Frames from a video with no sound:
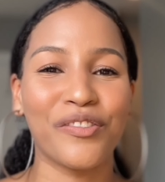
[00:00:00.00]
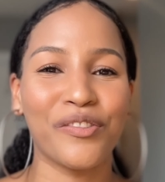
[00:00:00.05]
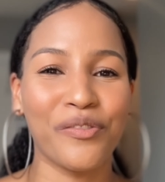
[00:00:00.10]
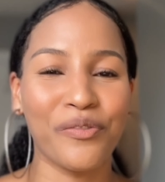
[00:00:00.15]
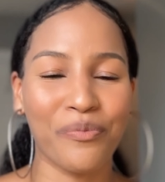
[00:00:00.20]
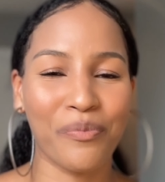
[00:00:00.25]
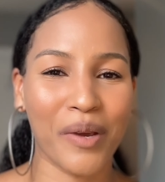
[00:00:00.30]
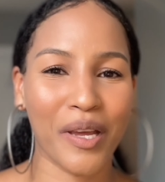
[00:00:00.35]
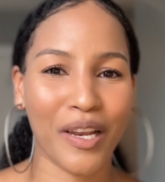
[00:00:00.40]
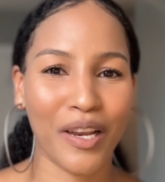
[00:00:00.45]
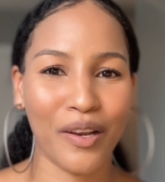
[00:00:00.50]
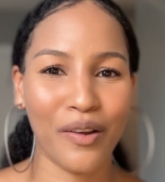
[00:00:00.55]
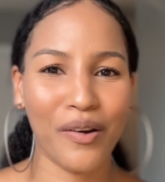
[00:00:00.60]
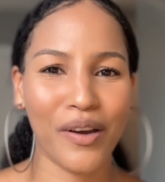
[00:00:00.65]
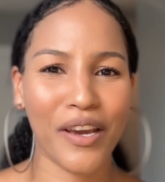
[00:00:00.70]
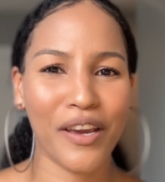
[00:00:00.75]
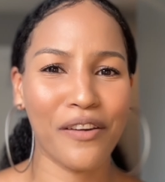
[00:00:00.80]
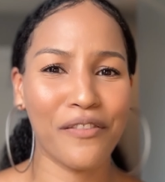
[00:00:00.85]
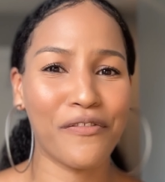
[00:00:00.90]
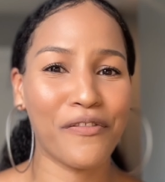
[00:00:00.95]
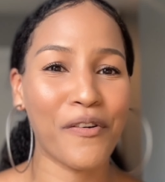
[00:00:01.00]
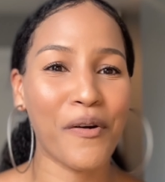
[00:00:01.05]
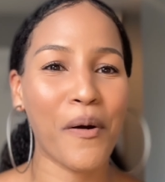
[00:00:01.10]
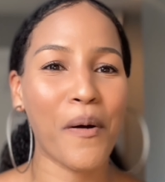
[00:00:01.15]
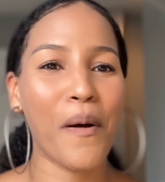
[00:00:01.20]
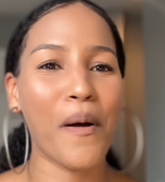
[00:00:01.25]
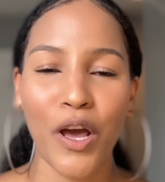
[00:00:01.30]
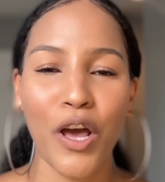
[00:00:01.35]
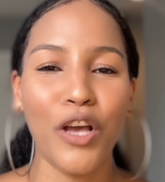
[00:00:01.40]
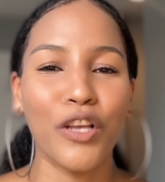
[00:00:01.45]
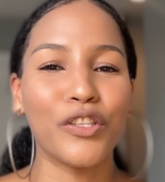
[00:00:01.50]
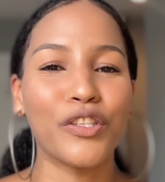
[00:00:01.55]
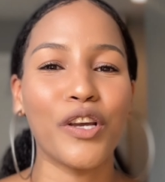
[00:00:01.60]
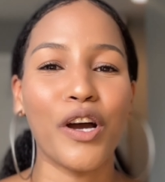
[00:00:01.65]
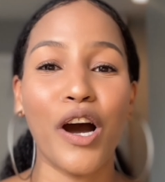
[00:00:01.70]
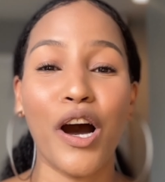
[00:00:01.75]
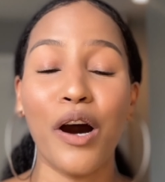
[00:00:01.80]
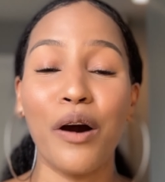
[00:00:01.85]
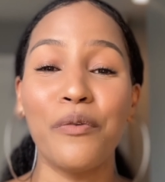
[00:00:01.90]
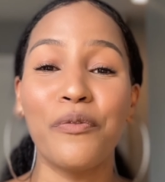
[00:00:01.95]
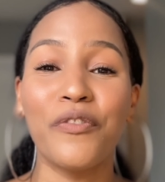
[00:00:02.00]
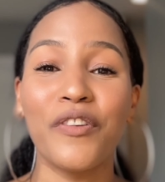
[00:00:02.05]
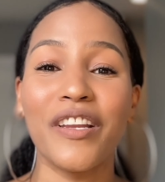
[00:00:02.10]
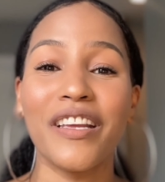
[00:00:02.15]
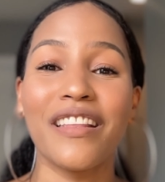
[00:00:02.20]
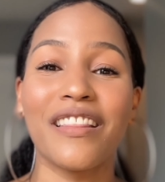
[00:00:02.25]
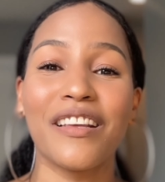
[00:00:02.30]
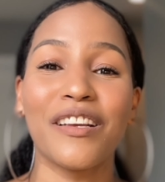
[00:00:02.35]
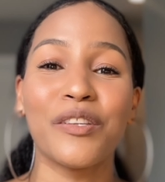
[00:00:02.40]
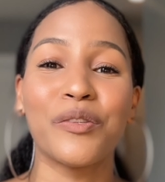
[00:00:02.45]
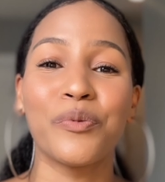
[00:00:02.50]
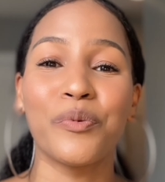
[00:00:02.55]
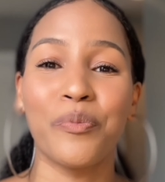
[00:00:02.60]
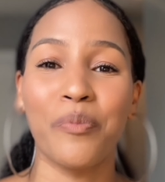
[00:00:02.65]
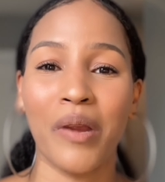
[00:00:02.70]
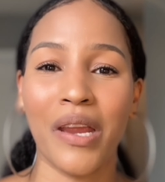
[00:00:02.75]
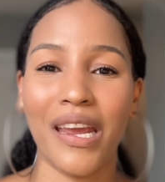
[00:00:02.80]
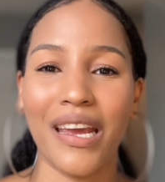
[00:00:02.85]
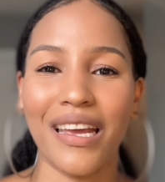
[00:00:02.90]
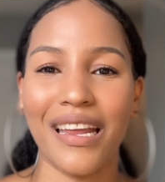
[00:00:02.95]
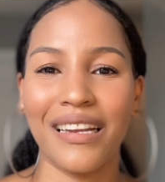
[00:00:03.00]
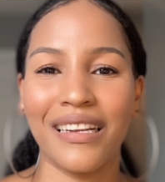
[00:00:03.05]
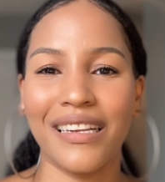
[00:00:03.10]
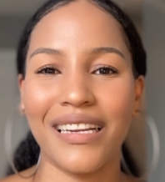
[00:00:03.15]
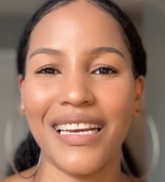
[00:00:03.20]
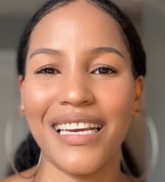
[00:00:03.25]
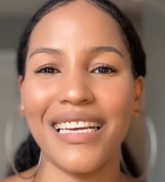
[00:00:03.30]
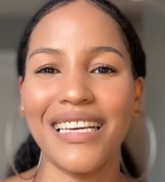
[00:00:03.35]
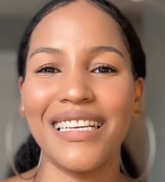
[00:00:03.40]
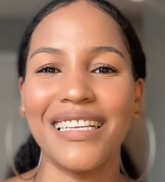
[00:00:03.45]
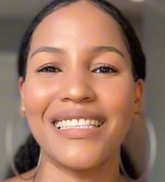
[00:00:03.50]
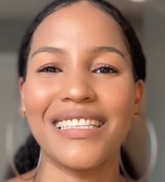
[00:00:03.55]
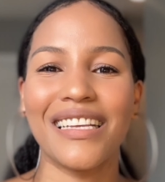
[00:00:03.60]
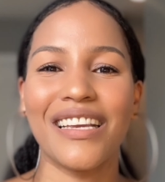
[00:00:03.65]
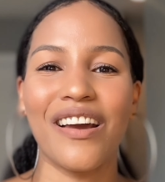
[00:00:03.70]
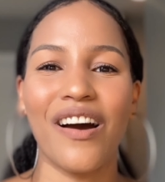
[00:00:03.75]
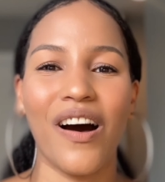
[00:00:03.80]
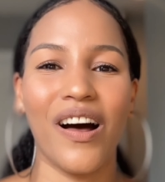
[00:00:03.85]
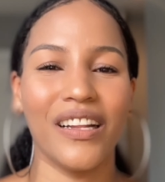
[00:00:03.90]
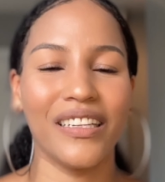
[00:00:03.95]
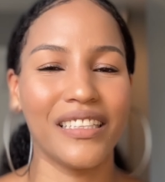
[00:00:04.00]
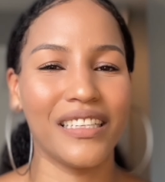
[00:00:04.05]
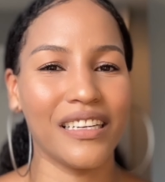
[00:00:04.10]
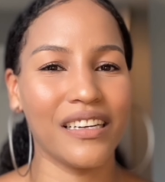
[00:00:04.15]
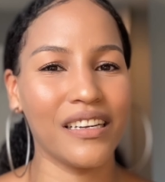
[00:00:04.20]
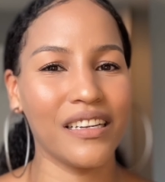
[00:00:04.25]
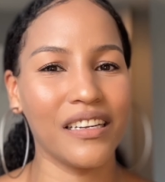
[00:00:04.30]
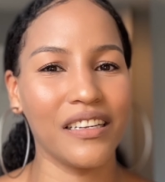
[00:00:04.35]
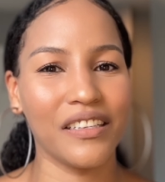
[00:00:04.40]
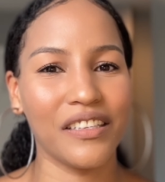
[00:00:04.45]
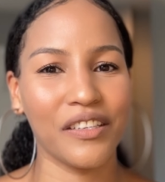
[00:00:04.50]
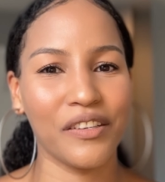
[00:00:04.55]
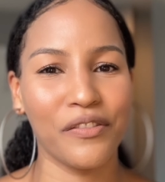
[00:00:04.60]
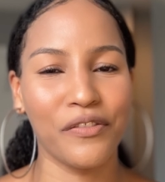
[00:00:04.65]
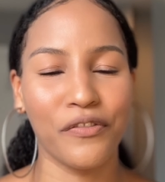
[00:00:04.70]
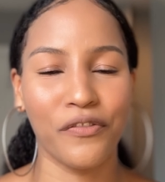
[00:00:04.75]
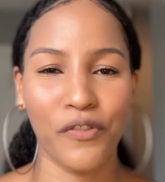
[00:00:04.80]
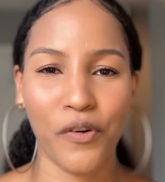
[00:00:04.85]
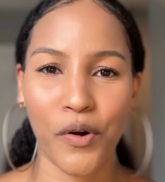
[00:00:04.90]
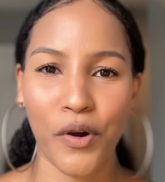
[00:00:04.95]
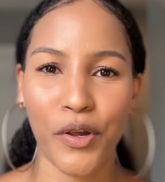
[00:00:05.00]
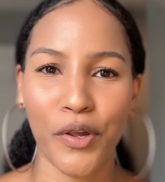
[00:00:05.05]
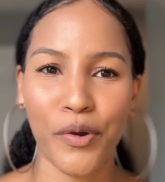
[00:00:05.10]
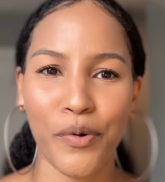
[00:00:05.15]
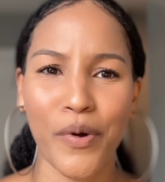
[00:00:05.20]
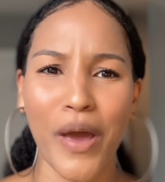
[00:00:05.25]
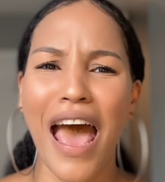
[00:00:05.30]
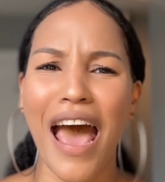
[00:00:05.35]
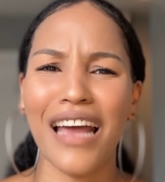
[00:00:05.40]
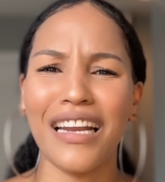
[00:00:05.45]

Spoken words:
you've been looking for. So hopefully this will be an easy alternative for you.